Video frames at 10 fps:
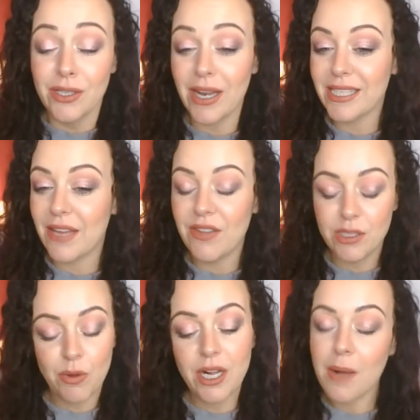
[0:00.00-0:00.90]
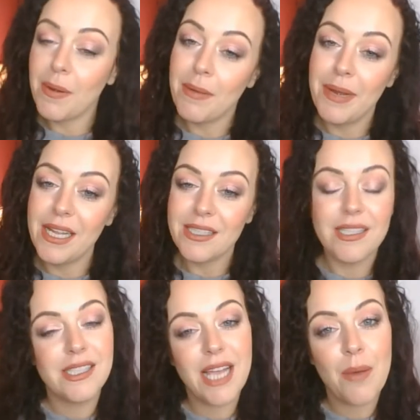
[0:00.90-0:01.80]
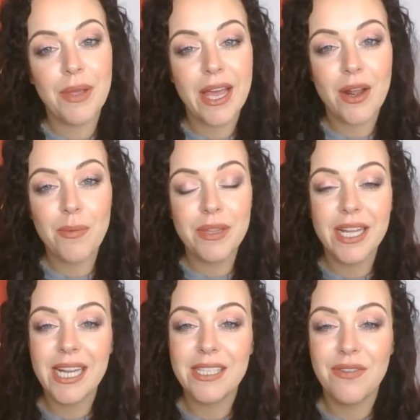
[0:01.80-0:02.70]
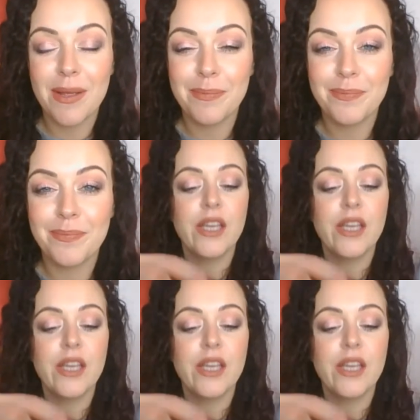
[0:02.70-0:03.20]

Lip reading: So let's give this one a couple of minutes and see how we get on with the glitter flip.